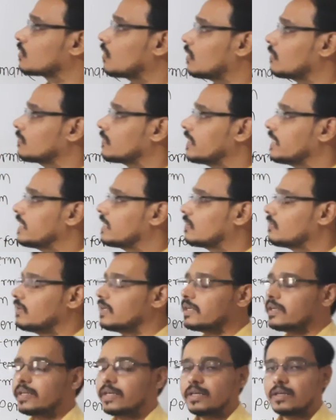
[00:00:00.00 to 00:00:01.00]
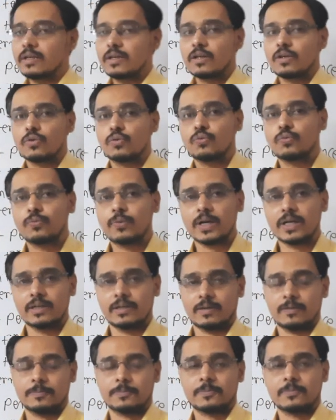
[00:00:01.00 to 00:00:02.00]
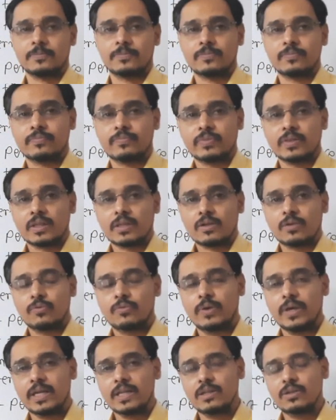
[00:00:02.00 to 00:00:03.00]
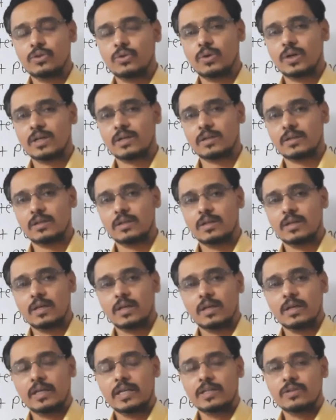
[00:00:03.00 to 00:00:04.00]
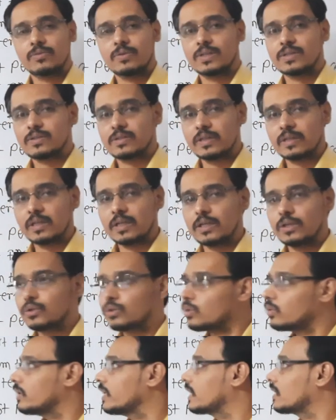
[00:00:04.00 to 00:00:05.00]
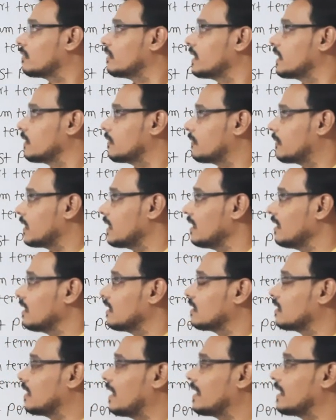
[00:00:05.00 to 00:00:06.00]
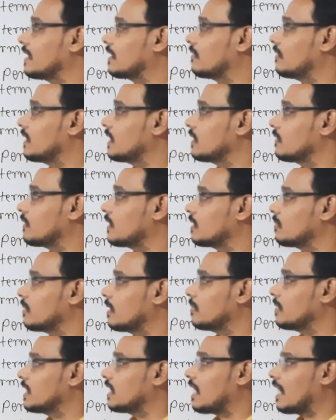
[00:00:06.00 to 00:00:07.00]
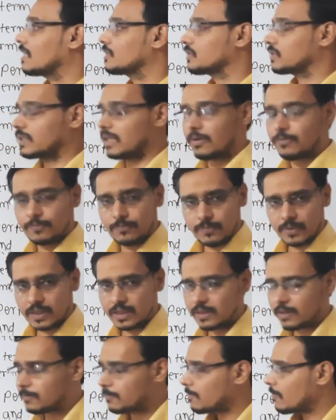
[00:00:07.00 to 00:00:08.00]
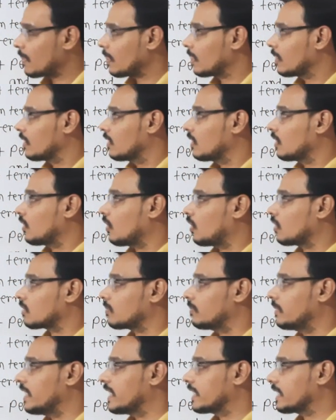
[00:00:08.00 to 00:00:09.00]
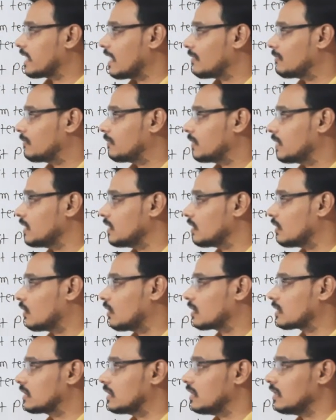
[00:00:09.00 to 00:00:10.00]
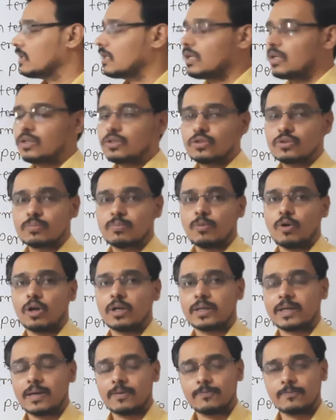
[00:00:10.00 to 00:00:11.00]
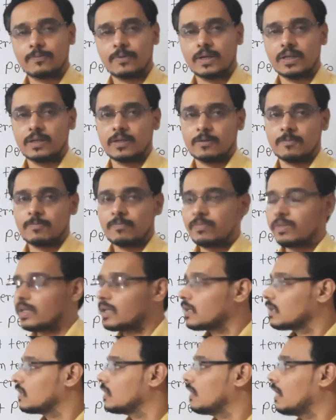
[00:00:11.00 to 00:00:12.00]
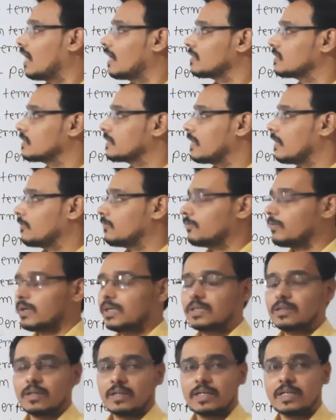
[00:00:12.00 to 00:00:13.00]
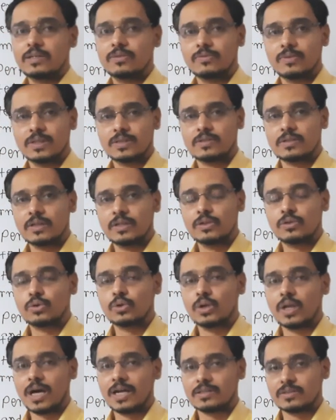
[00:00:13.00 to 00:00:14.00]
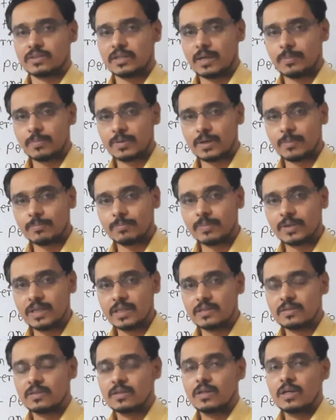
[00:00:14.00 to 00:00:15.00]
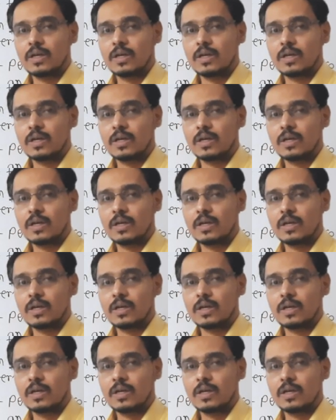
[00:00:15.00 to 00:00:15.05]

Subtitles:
of equity fund. When you are investing into equity fund, that equity fund may be large cap fund or mid cap fund or the small cap fund. Large cap fund invest into large cap companies